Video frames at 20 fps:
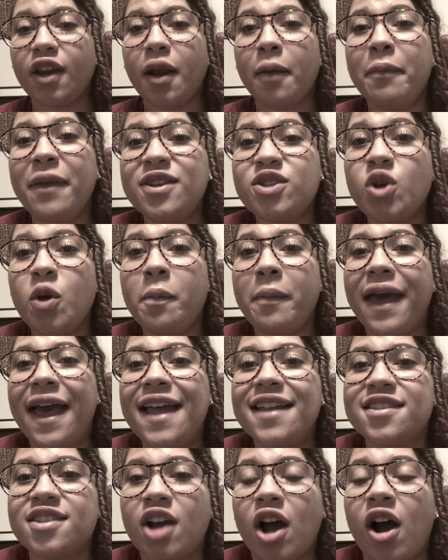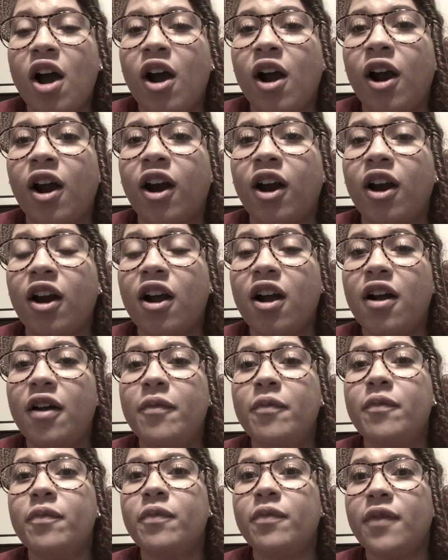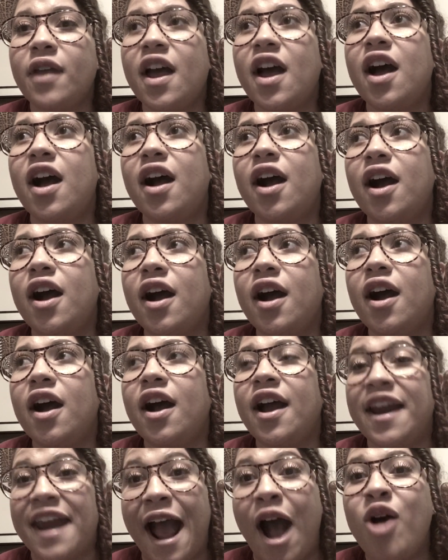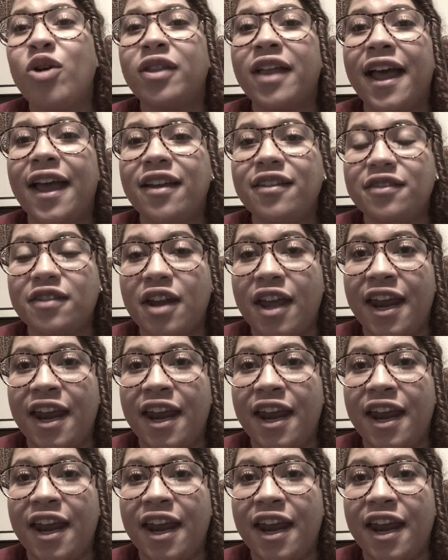Mental meds are an outlet,